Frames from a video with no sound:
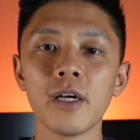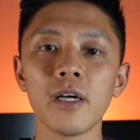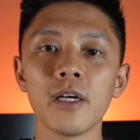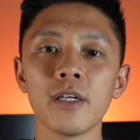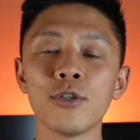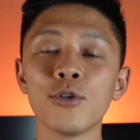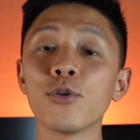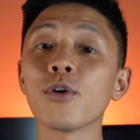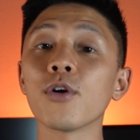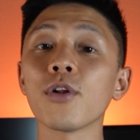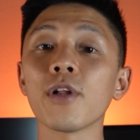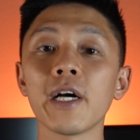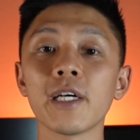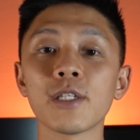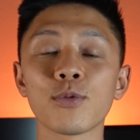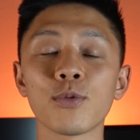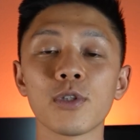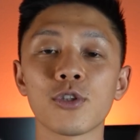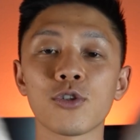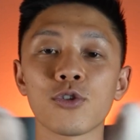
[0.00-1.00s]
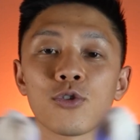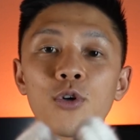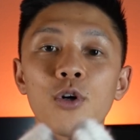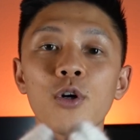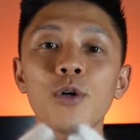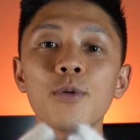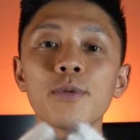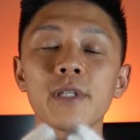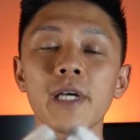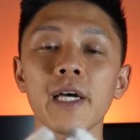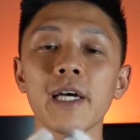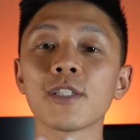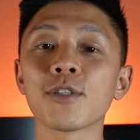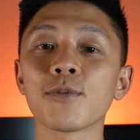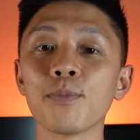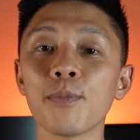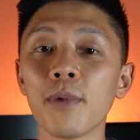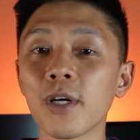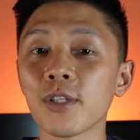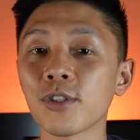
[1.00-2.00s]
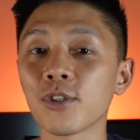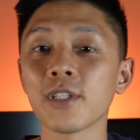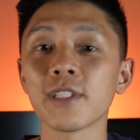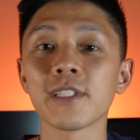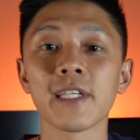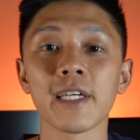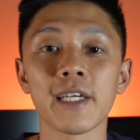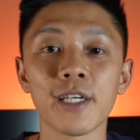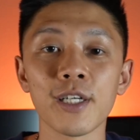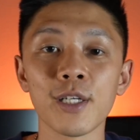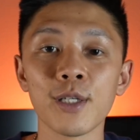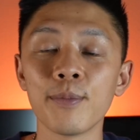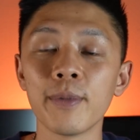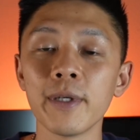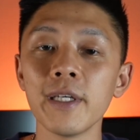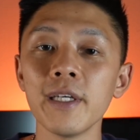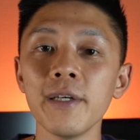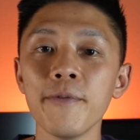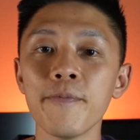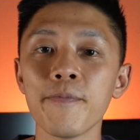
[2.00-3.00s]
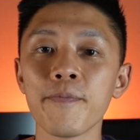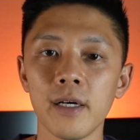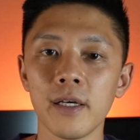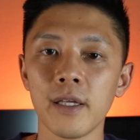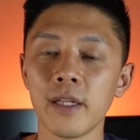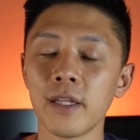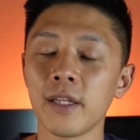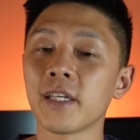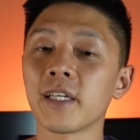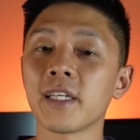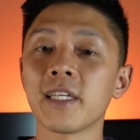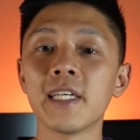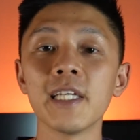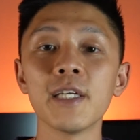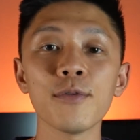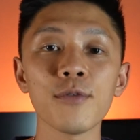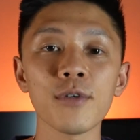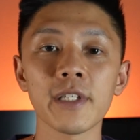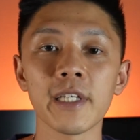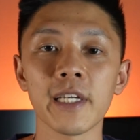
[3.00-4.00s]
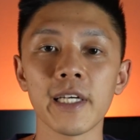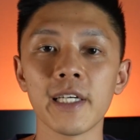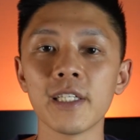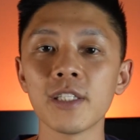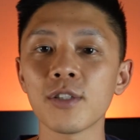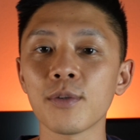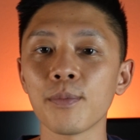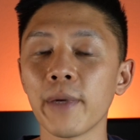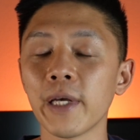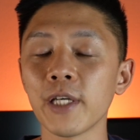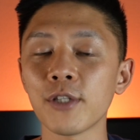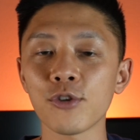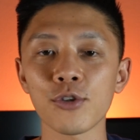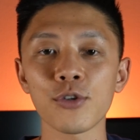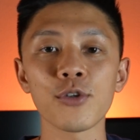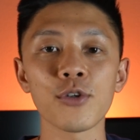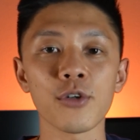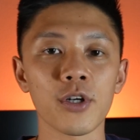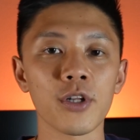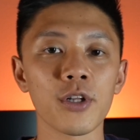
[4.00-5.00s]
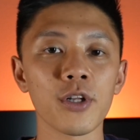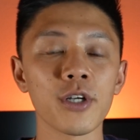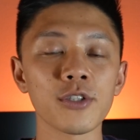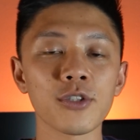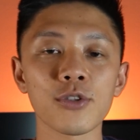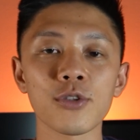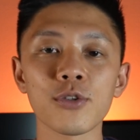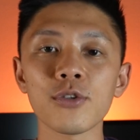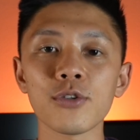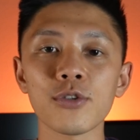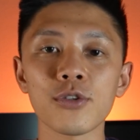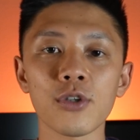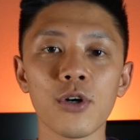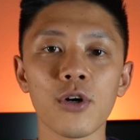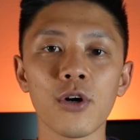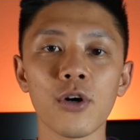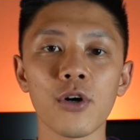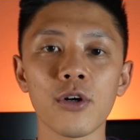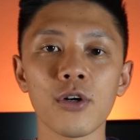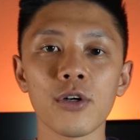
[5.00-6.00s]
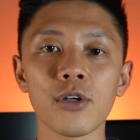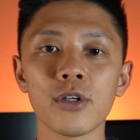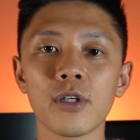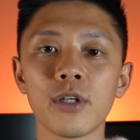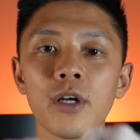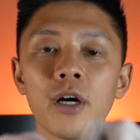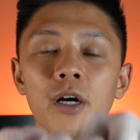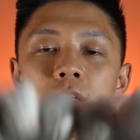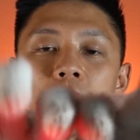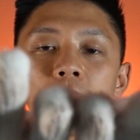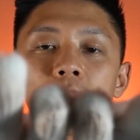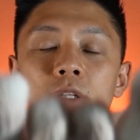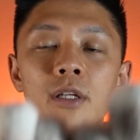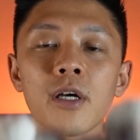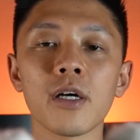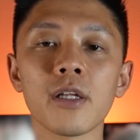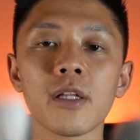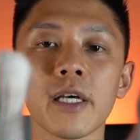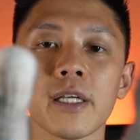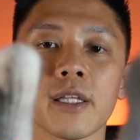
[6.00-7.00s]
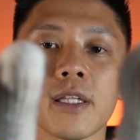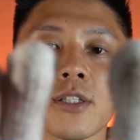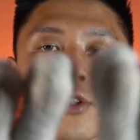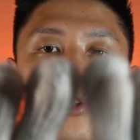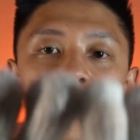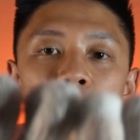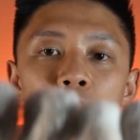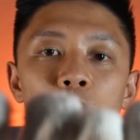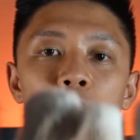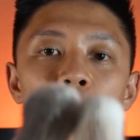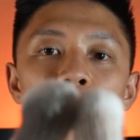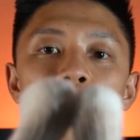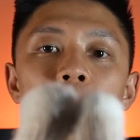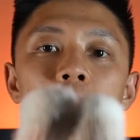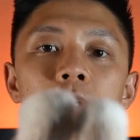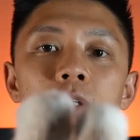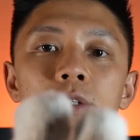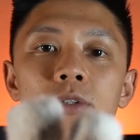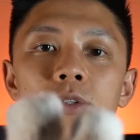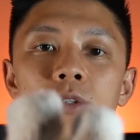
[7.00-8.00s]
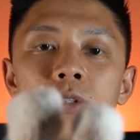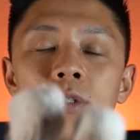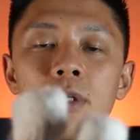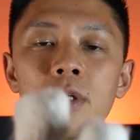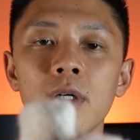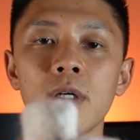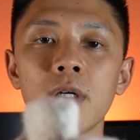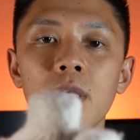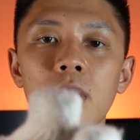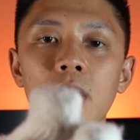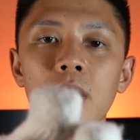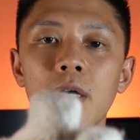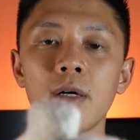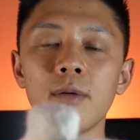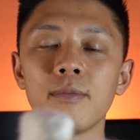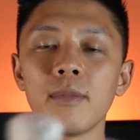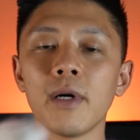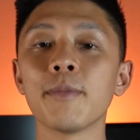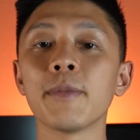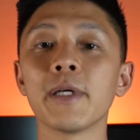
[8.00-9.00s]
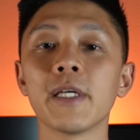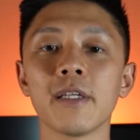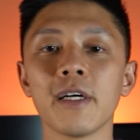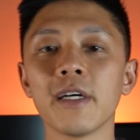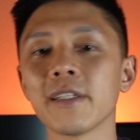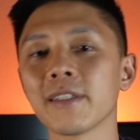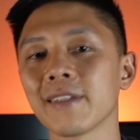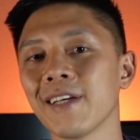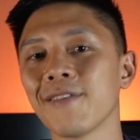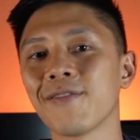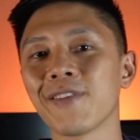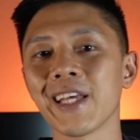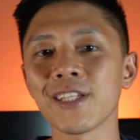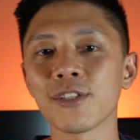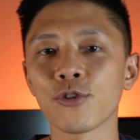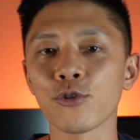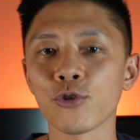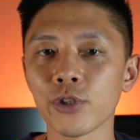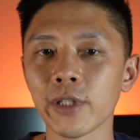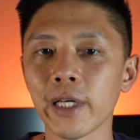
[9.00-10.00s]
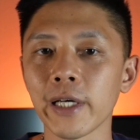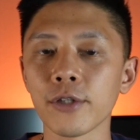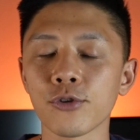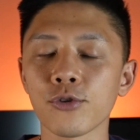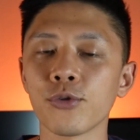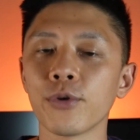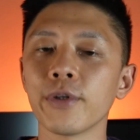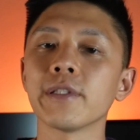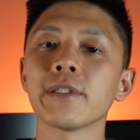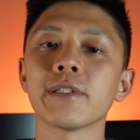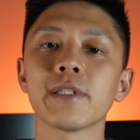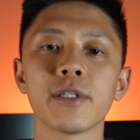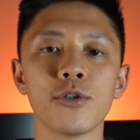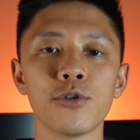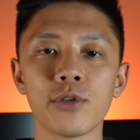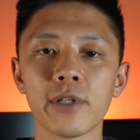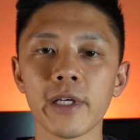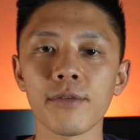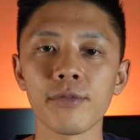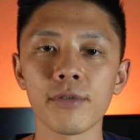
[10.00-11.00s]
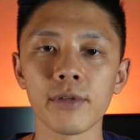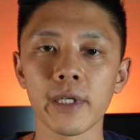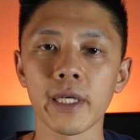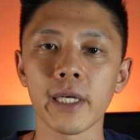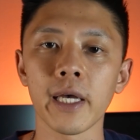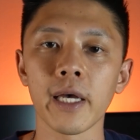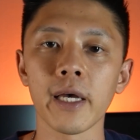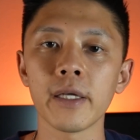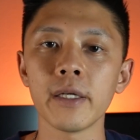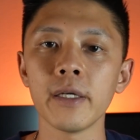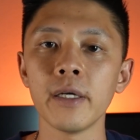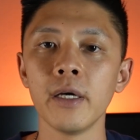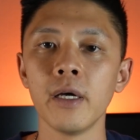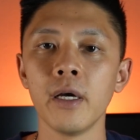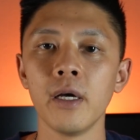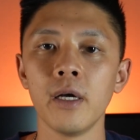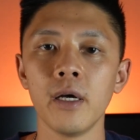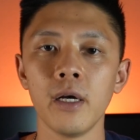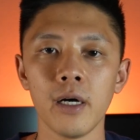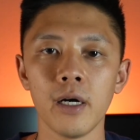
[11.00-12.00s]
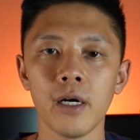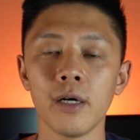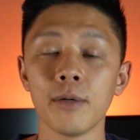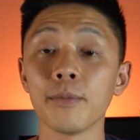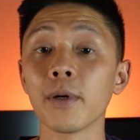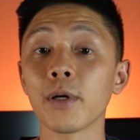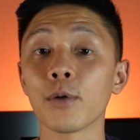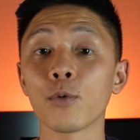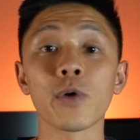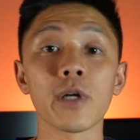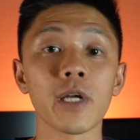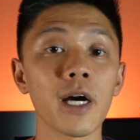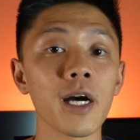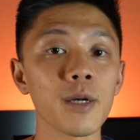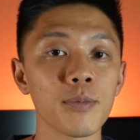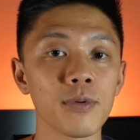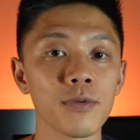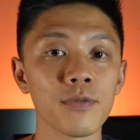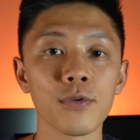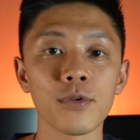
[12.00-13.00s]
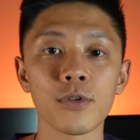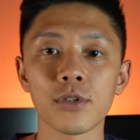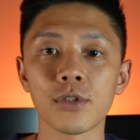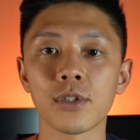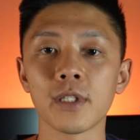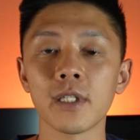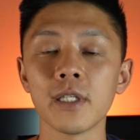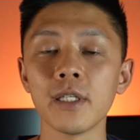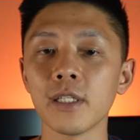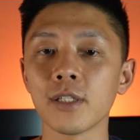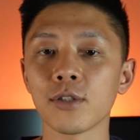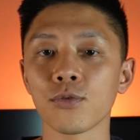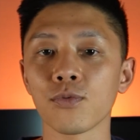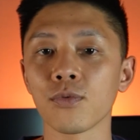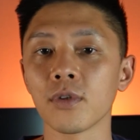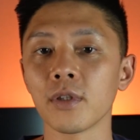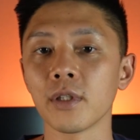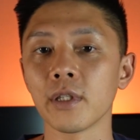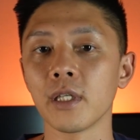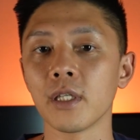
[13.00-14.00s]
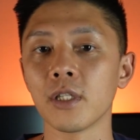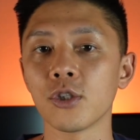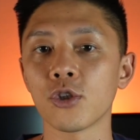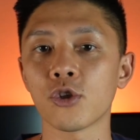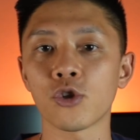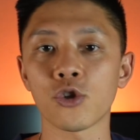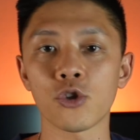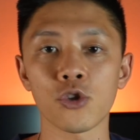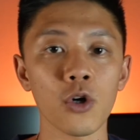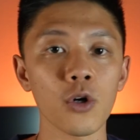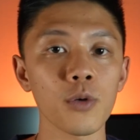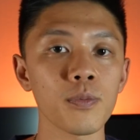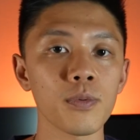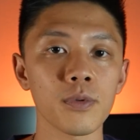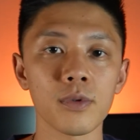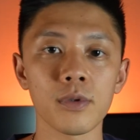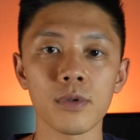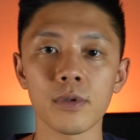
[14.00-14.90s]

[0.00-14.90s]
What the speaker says: utilized with strobes as much as they could be. The key really is make sure your clusters are not like the slow ones. I mean, if that's your style choice, then you definitely can. But what I prefer to see is really sharp